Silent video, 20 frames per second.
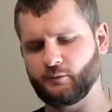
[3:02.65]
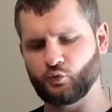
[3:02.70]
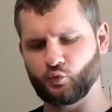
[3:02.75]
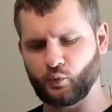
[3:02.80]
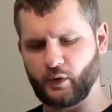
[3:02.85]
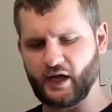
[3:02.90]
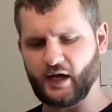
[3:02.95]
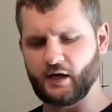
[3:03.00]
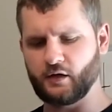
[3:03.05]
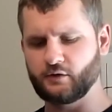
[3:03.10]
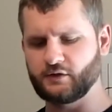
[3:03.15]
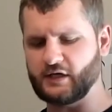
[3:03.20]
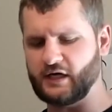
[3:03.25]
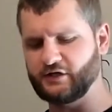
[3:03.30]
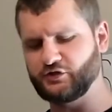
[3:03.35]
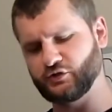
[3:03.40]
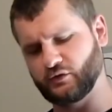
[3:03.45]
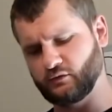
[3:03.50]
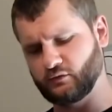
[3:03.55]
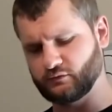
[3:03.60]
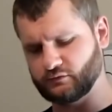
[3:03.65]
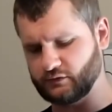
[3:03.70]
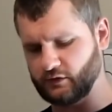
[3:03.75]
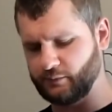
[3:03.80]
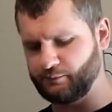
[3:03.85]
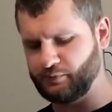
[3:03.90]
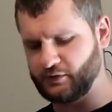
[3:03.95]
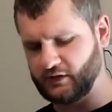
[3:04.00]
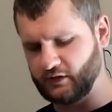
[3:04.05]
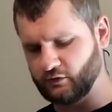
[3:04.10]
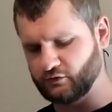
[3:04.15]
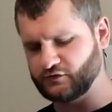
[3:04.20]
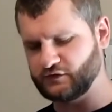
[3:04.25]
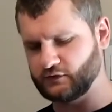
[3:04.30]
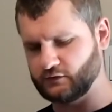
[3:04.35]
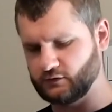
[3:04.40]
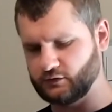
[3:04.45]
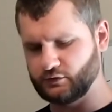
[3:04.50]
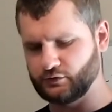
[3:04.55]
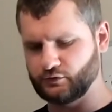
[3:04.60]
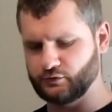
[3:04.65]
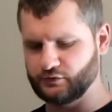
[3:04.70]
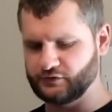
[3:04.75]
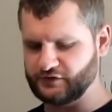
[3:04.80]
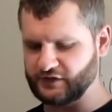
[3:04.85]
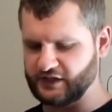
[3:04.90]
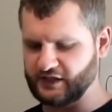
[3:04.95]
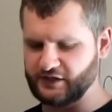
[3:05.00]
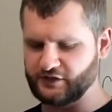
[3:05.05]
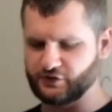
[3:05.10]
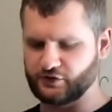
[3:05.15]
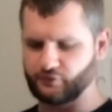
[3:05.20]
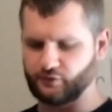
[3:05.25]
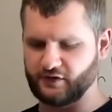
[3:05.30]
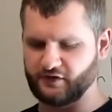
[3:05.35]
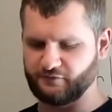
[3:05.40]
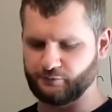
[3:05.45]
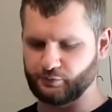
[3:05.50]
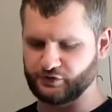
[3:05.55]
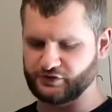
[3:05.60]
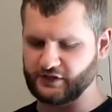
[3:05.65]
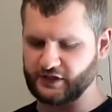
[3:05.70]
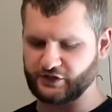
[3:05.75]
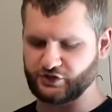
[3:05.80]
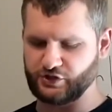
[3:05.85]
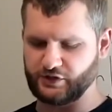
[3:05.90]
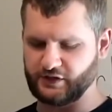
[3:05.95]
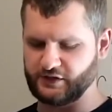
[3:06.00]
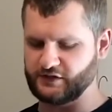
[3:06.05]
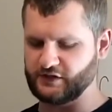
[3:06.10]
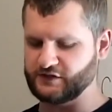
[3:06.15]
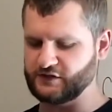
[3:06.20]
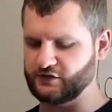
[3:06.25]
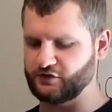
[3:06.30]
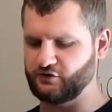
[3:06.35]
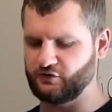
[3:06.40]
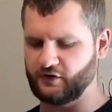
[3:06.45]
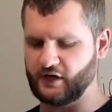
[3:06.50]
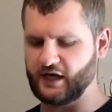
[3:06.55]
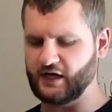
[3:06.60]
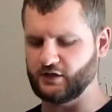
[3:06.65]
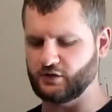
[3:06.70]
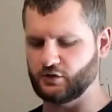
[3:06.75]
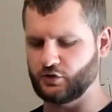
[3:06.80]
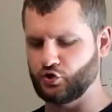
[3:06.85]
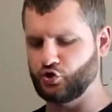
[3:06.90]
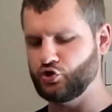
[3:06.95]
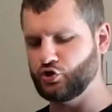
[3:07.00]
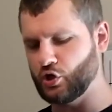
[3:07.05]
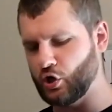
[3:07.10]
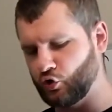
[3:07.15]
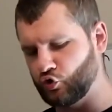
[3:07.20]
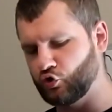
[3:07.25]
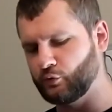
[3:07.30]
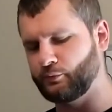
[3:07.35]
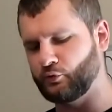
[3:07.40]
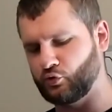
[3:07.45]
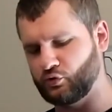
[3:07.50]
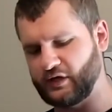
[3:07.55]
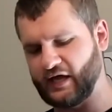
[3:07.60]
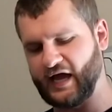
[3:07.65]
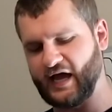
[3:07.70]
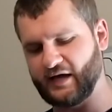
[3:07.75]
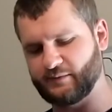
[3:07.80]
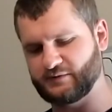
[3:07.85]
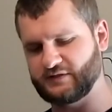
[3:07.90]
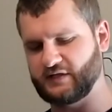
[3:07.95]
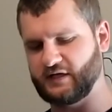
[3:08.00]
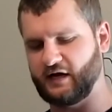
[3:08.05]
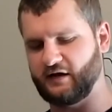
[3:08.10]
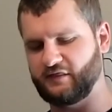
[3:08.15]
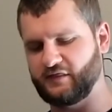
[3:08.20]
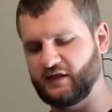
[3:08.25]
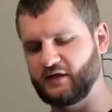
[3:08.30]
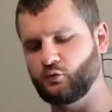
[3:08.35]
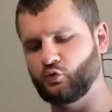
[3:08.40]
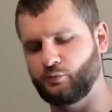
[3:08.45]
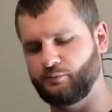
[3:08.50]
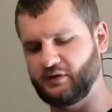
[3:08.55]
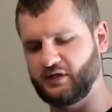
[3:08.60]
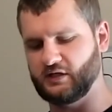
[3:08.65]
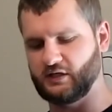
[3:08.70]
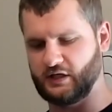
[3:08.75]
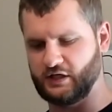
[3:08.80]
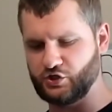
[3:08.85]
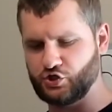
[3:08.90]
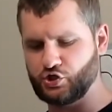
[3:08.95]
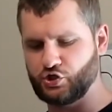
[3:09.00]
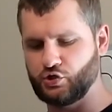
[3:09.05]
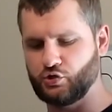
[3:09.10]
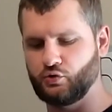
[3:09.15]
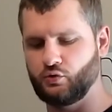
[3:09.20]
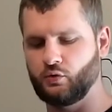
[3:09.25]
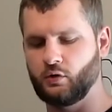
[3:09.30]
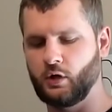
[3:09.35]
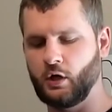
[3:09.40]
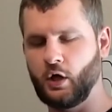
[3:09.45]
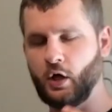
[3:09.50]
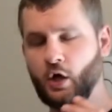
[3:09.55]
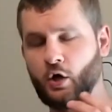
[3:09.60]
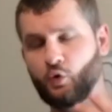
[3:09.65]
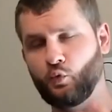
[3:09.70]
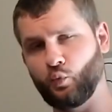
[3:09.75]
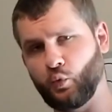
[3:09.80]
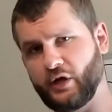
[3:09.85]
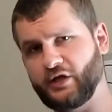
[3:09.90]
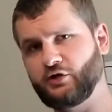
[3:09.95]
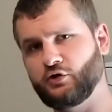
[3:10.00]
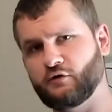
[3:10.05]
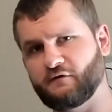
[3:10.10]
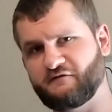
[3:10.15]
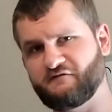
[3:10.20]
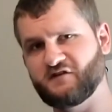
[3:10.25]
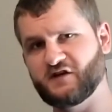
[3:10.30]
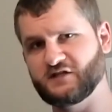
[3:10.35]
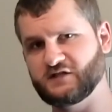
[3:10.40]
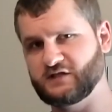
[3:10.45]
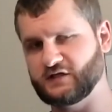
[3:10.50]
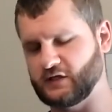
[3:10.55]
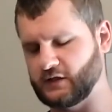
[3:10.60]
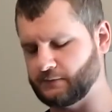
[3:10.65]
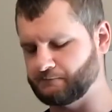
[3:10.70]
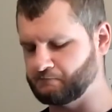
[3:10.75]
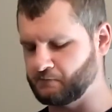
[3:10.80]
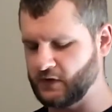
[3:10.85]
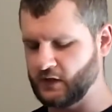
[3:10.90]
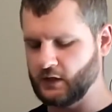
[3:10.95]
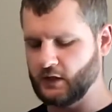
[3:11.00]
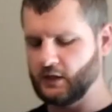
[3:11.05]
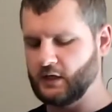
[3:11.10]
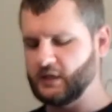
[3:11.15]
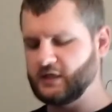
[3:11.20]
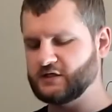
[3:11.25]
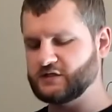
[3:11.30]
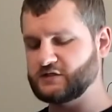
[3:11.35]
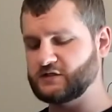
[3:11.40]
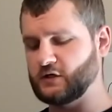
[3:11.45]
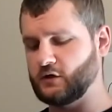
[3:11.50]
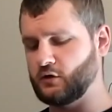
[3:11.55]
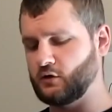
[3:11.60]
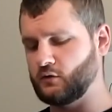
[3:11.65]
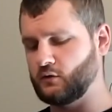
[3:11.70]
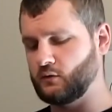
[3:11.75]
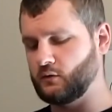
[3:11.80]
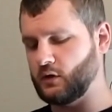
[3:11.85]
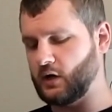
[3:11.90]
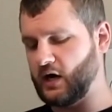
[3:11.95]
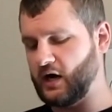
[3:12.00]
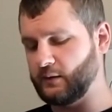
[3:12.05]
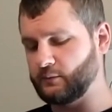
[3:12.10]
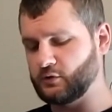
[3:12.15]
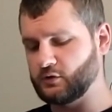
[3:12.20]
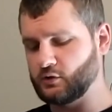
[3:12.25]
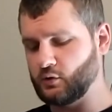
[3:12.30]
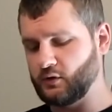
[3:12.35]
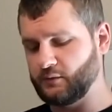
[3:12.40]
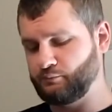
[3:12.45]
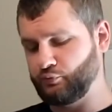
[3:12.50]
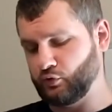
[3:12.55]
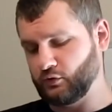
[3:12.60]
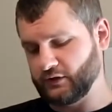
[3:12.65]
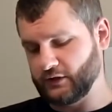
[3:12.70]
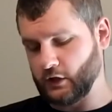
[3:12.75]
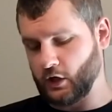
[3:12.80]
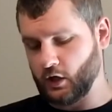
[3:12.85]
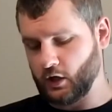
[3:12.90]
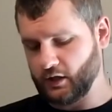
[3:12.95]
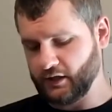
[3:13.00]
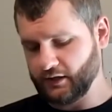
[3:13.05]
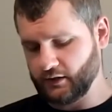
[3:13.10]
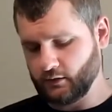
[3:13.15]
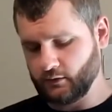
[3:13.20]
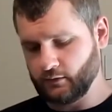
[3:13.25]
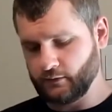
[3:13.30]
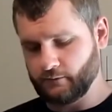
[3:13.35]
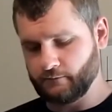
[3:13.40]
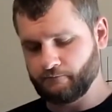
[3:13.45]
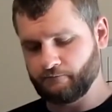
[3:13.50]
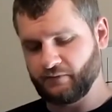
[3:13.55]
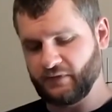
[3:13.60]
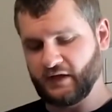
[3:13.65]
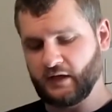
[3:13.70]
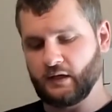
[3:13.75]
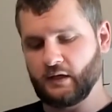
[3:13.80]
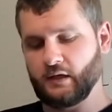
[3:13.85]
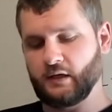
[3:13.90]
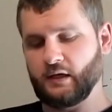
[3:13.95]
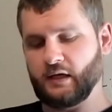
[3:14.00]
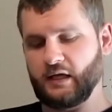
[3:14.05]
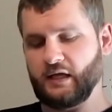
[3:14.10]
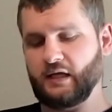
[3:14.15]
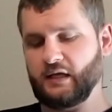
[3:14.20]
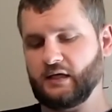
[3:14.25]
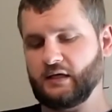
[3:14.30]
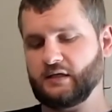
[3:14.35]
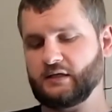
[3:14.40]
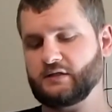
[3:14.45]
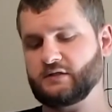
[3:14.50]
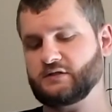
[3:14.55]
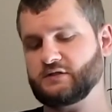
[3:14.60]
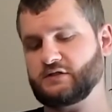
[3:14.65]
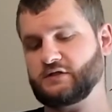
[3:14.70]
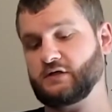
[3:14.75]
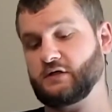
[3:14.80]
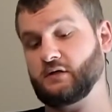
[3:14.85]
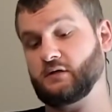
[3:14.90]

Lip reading: around, I don't appear to lose any degree of protection. It doesn't create notable gaps that I think will be an issue when you're fencing. So I'm going to go ahead and pull it on, and